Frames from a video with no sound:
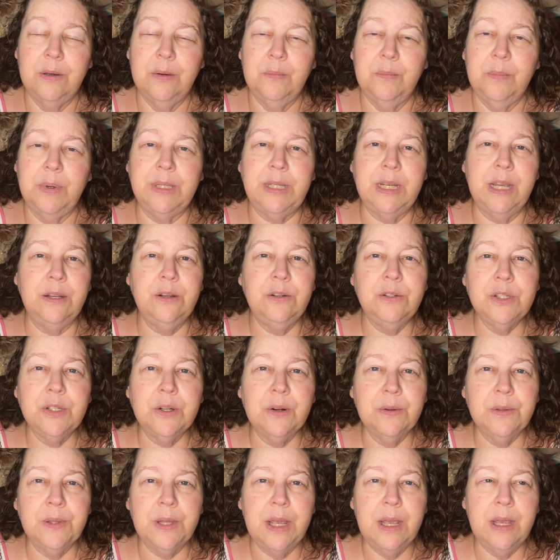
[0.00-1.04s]
But then you
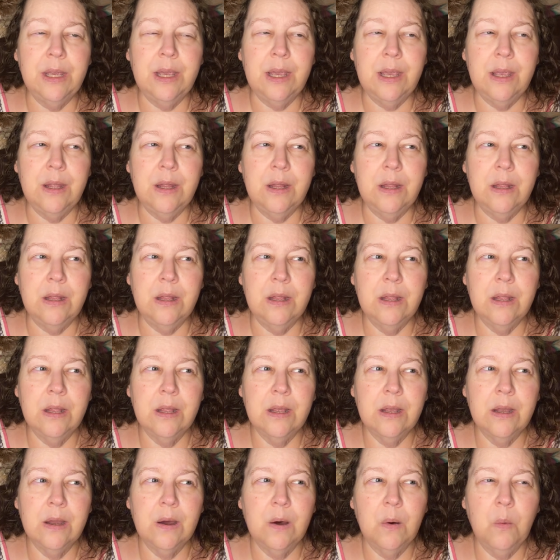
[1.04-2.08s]
start thinking,
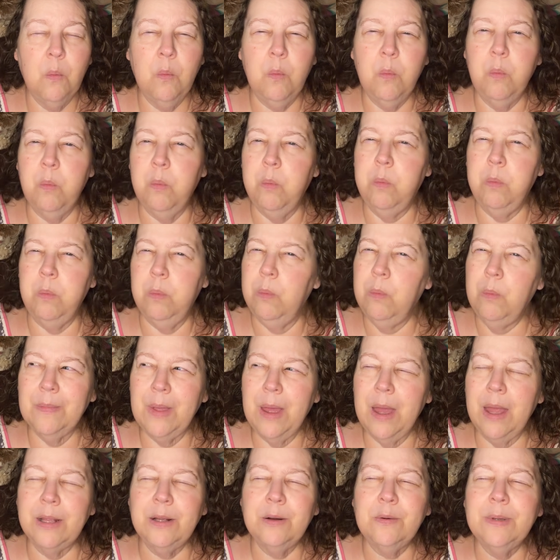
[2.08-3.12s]

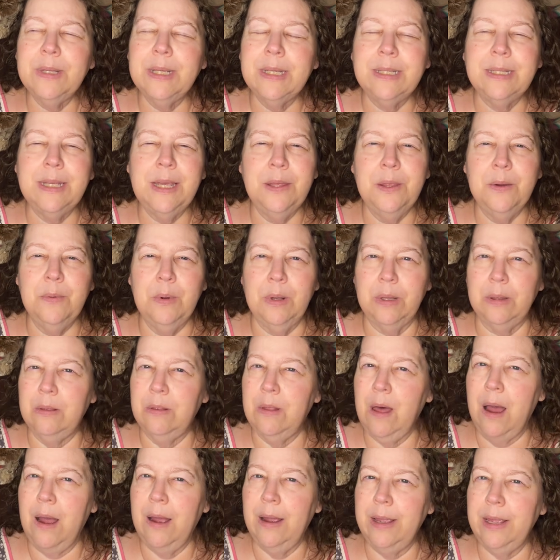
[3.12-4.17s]
I don't want to say they were
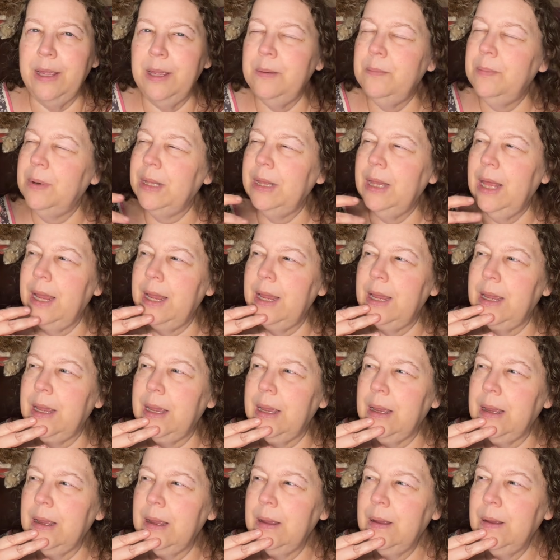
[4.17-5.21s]
lying, but like,
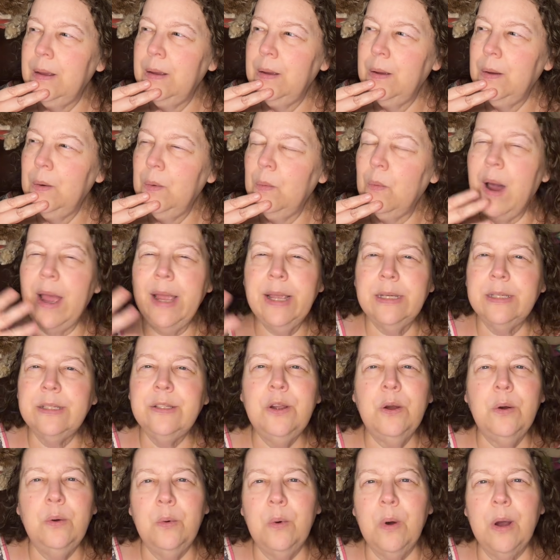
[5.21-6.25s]
why is
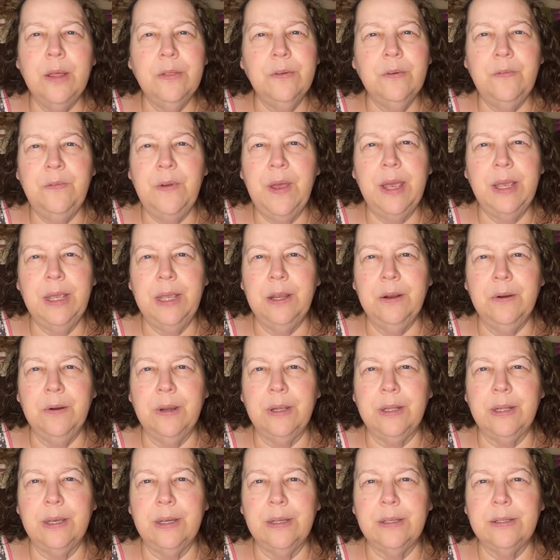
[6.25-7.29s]
no other vet hearing
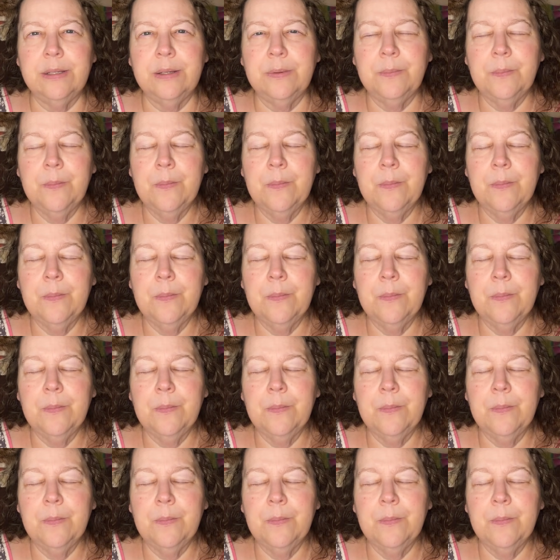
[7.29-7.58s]
it?